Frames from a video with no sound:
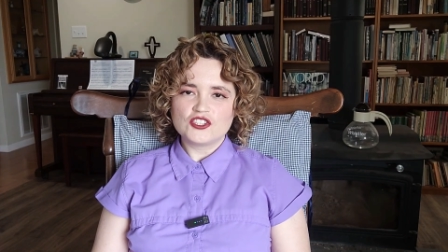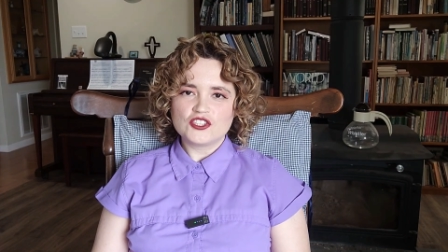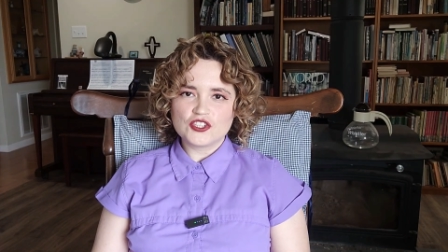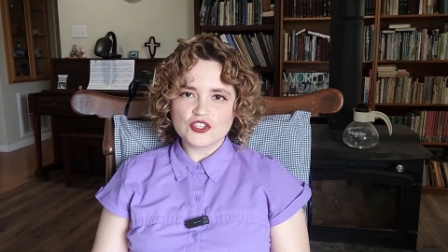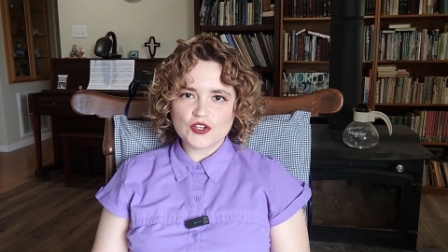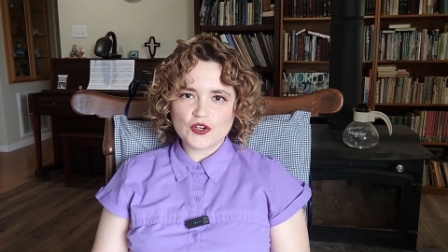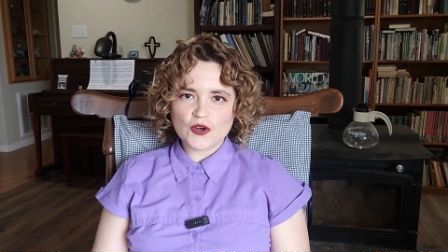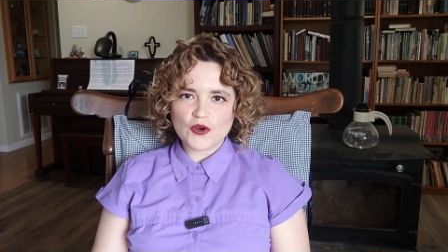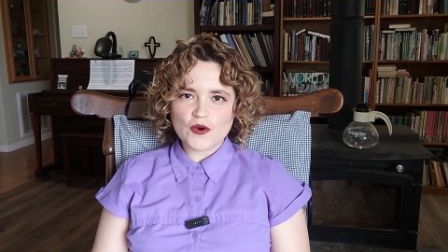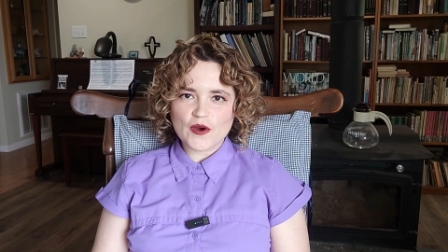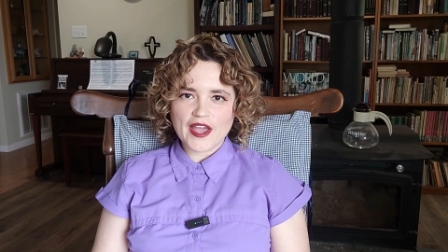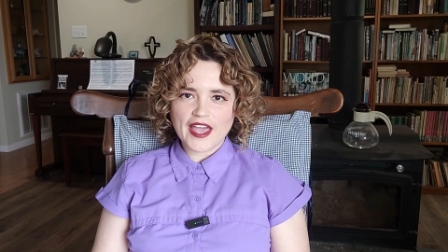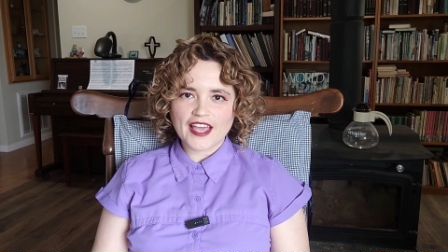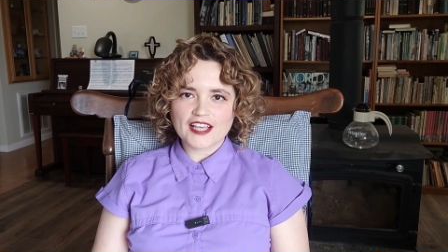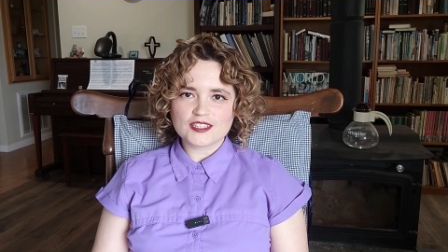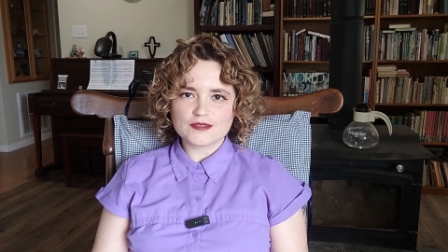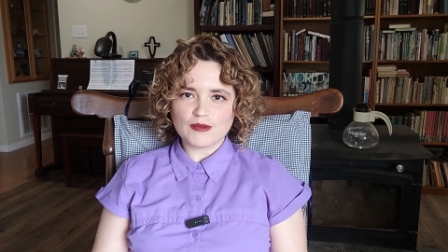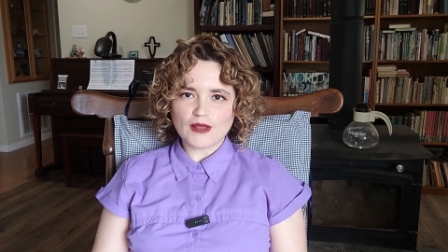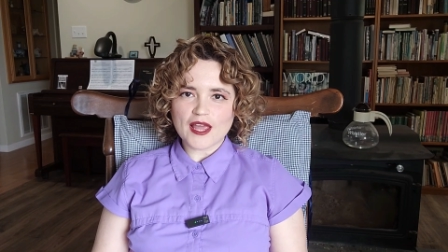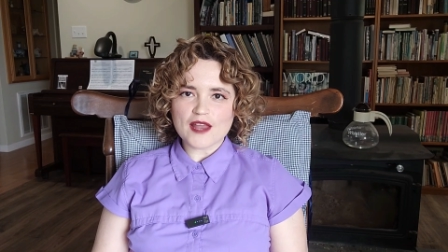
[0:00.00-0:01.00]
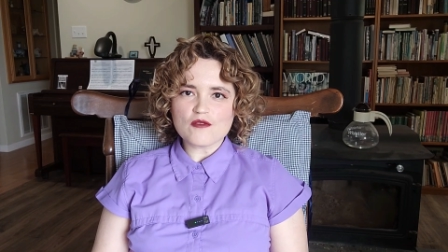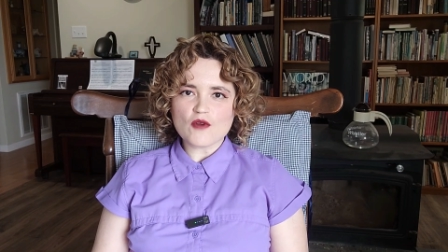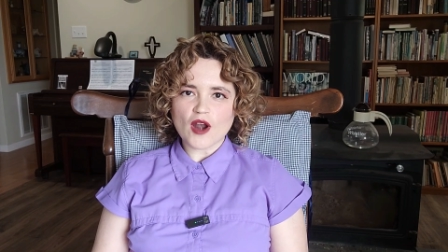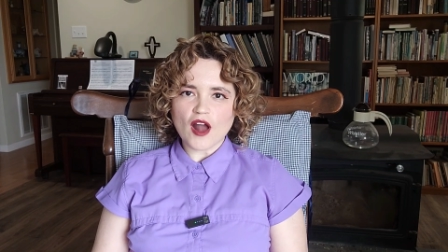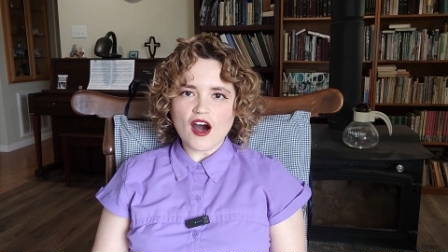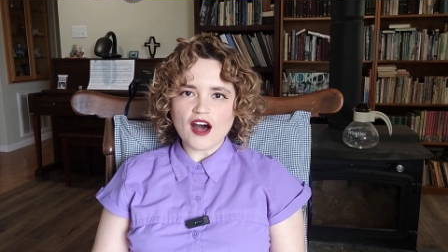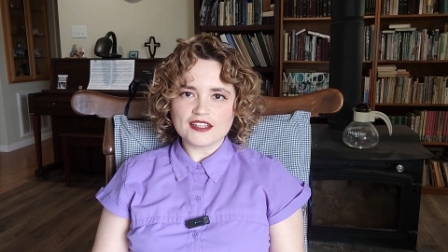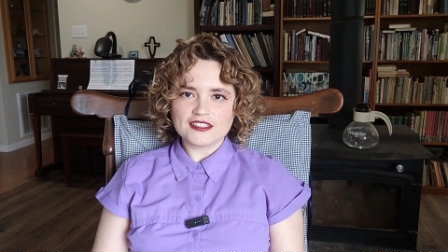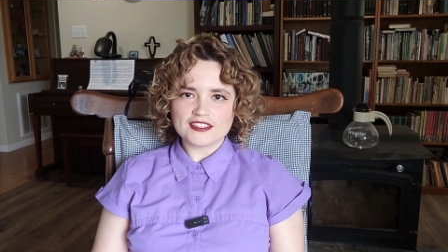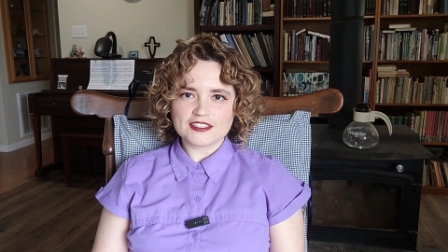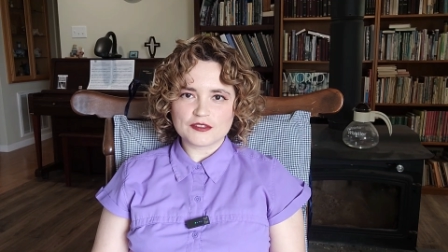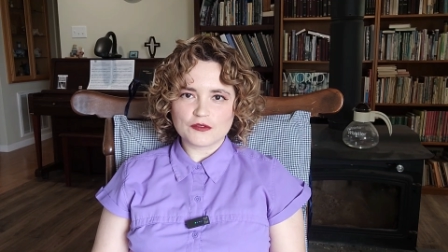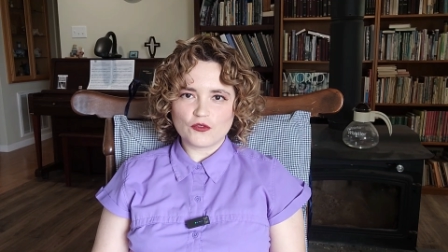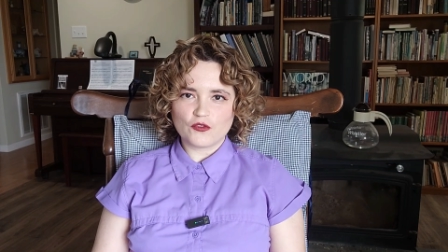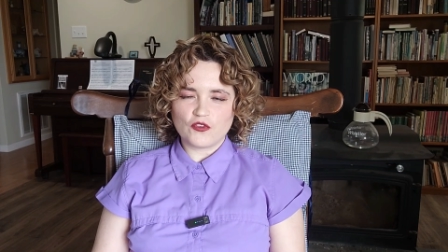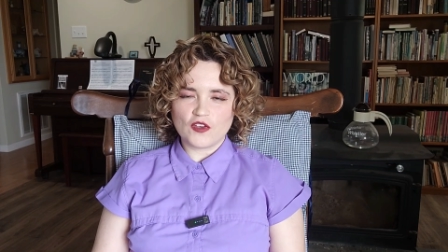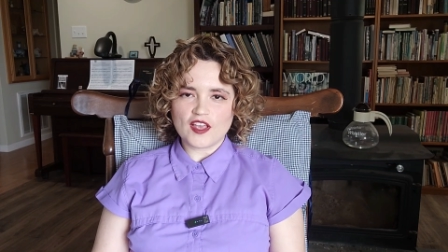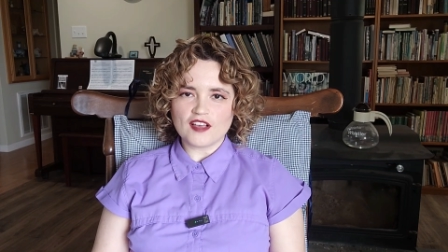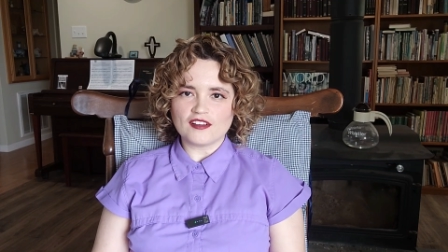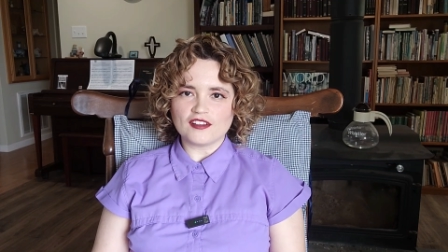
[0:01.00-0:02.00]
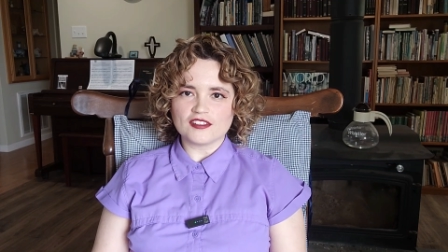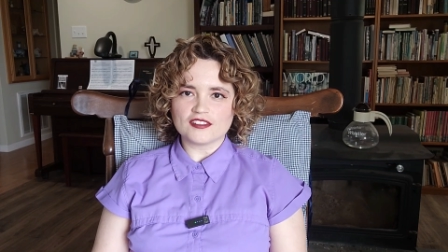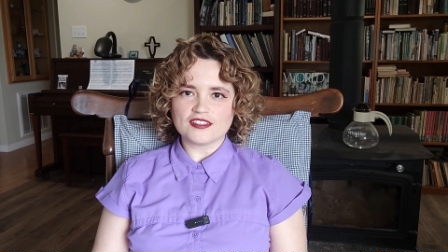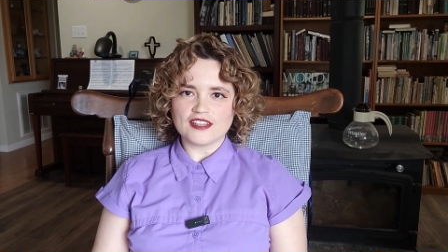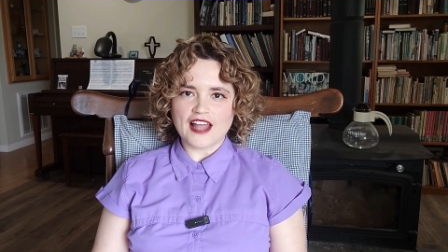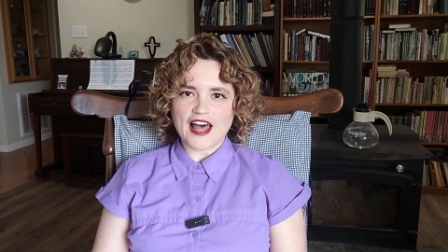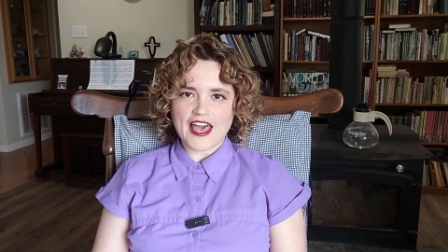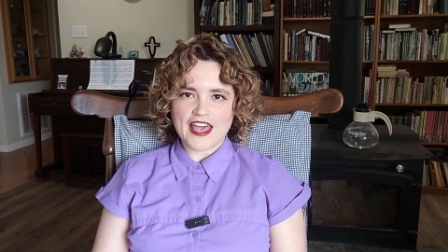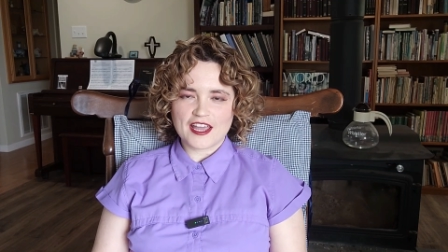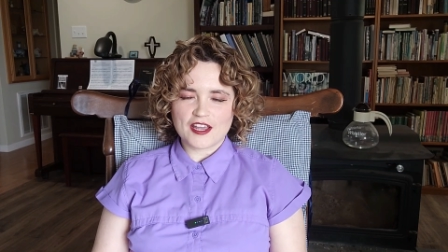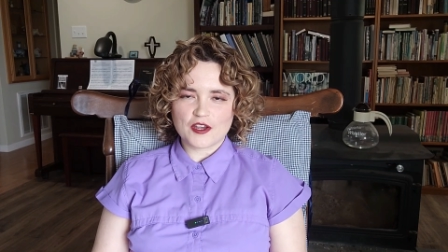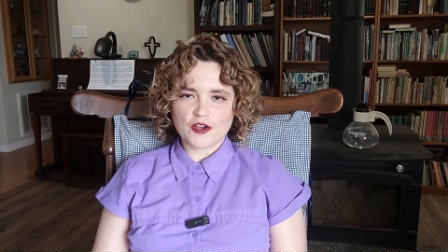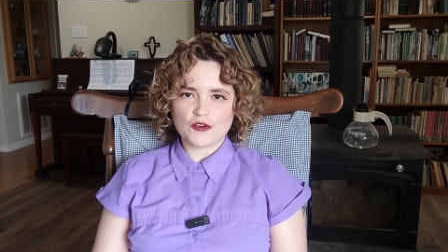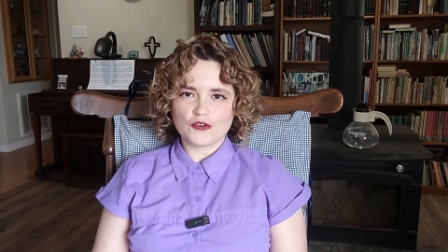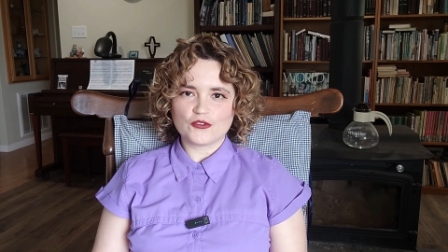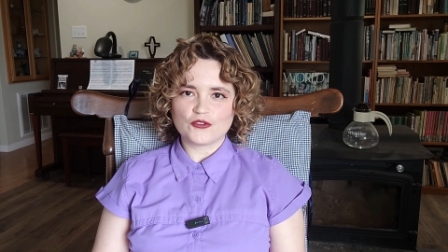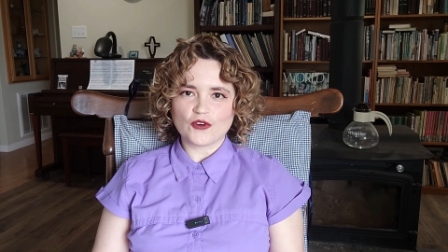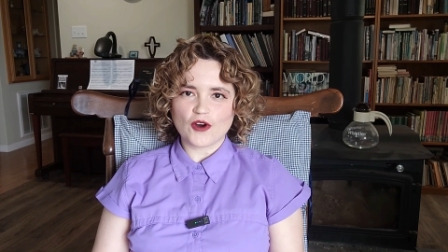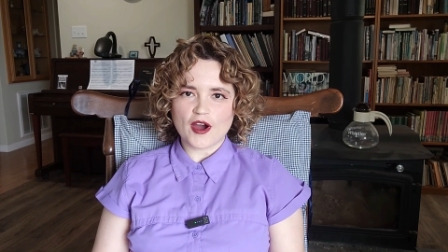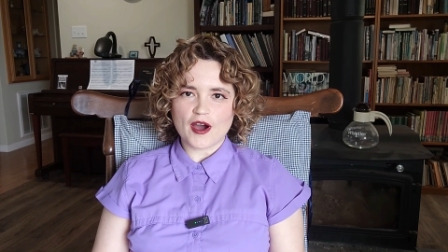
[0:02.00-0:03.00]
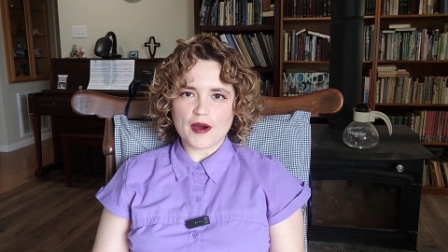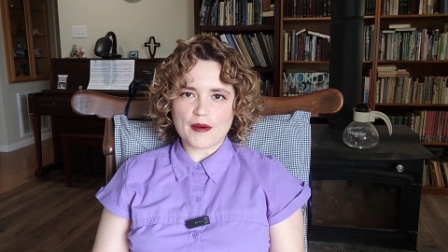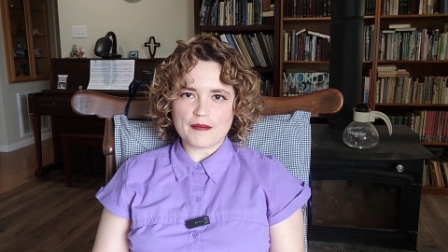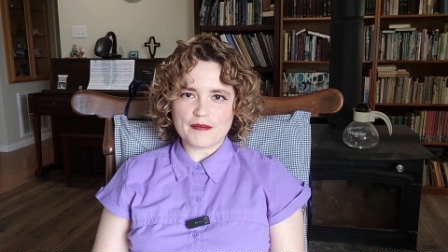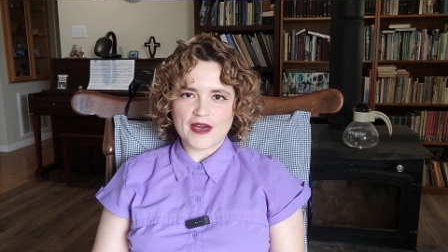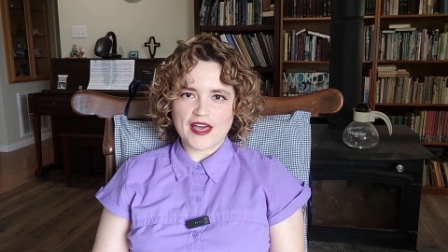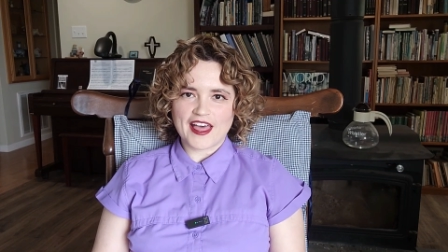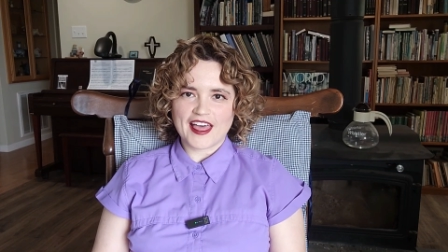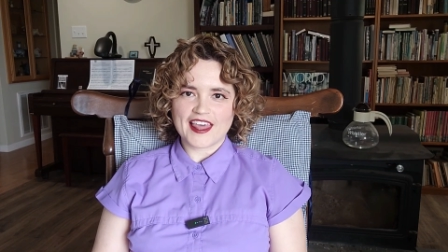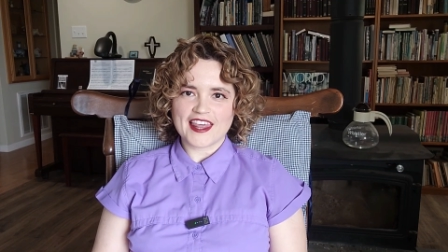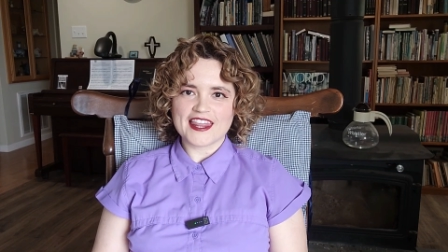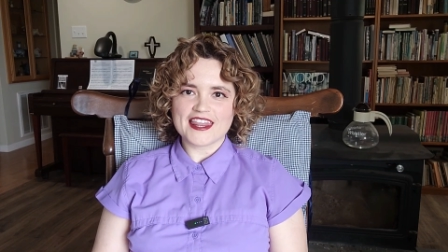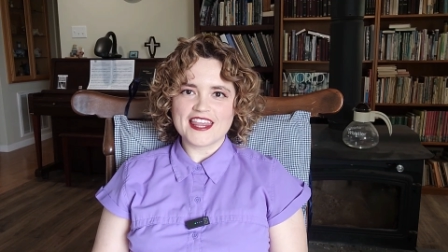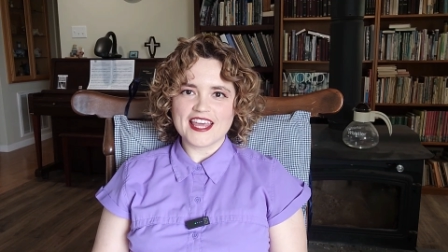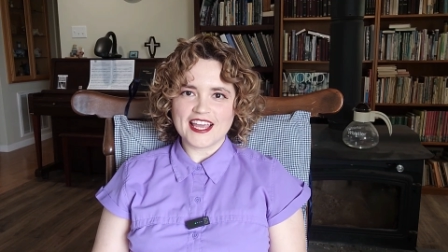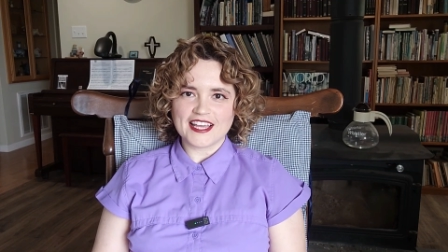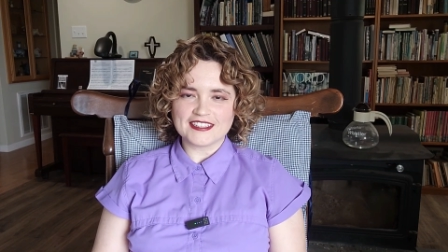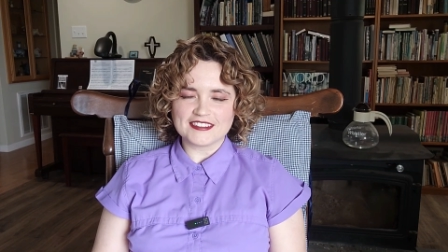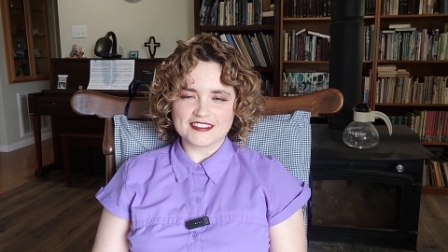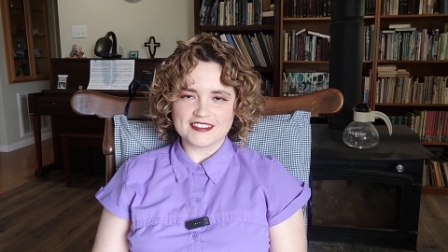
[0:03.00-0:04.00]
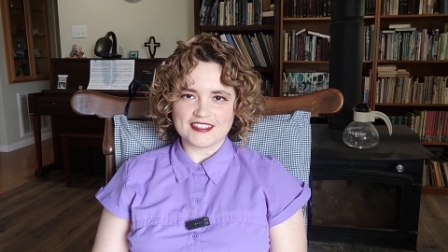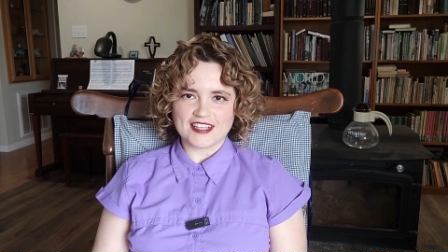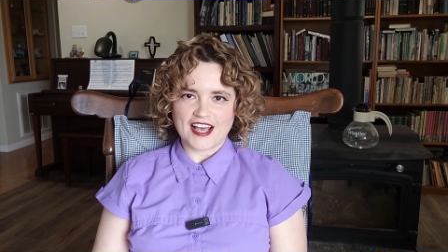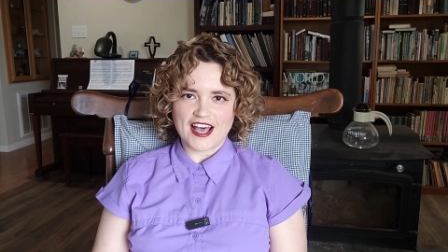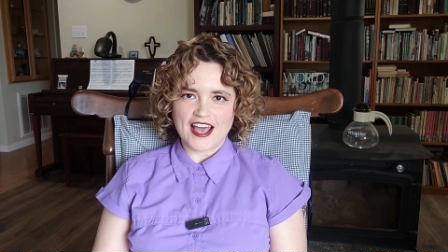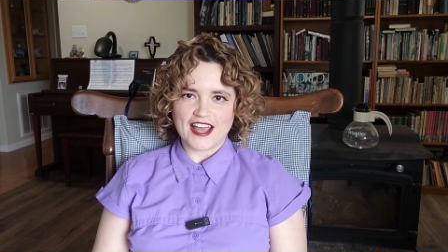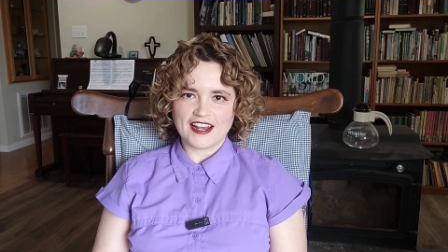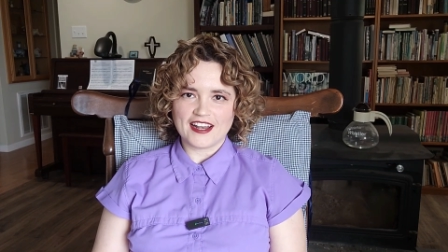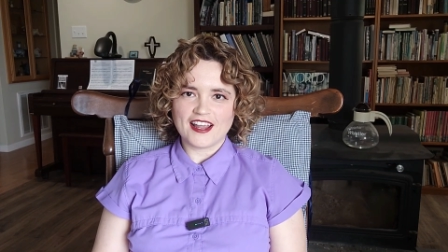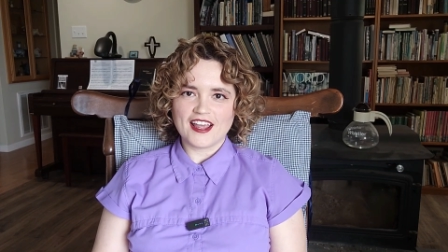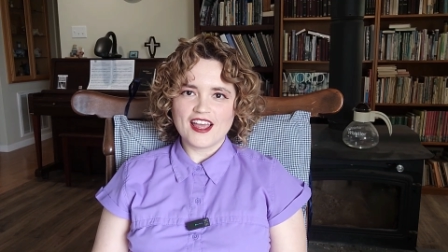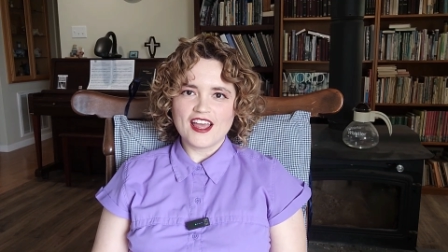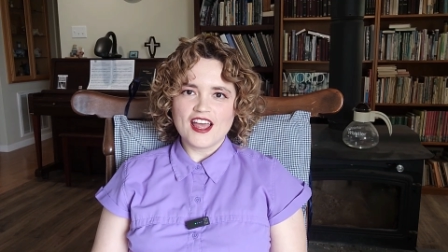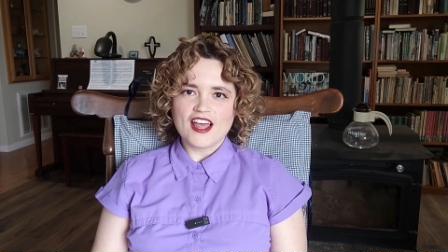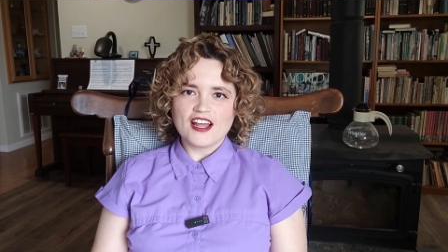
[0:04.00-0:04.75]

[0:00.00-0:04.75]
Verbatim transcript: to explain what autism feels like from the inside.